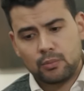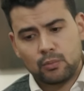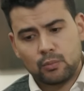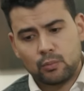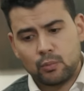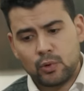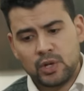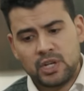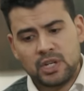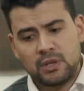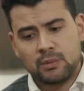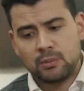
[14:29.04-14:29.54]

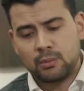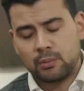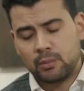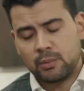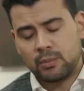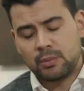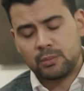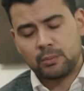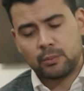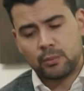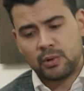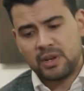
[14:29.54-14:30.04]
When
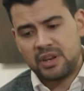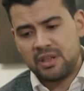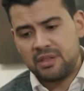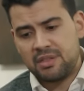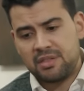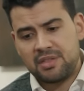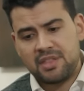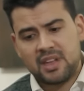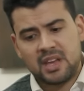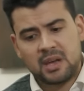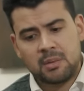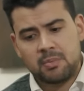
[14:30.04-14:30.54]
you
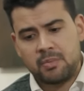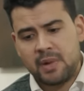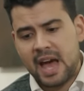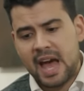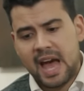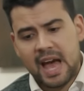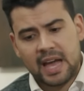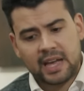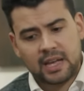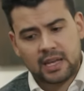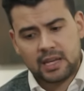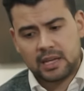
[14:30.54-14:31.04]
think
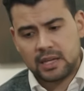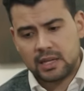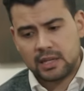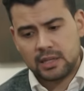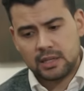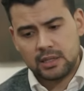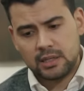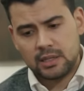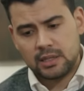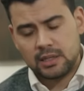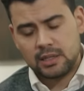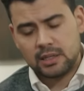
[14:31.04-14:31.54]
back
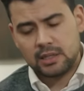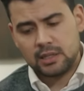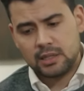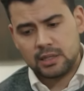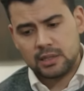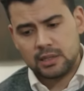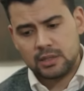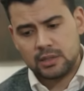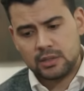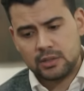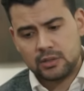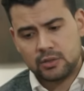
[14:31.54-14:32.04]

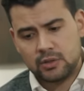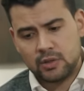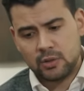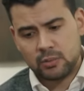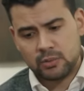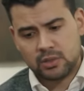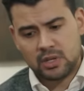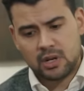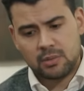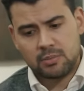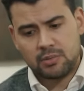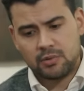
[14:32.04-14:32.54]
to
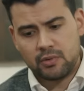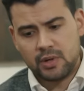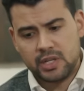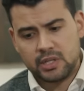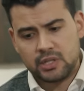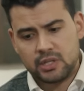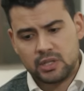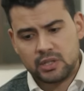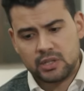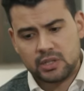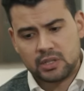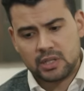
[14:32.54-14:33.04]
those
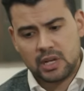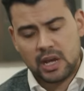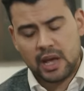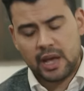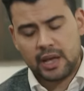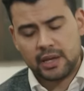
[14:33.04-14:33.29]
operations,